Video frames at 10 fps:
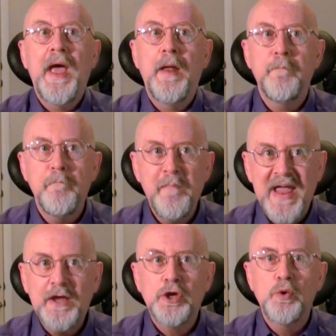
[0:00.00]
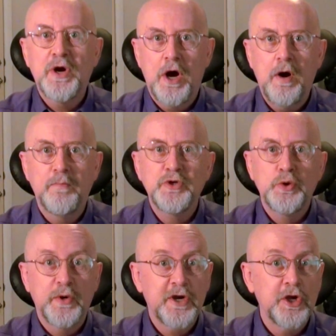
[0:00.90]
and make you come
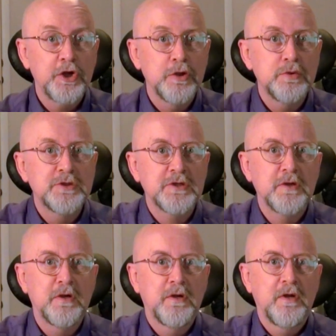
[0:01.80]
to a conclusion?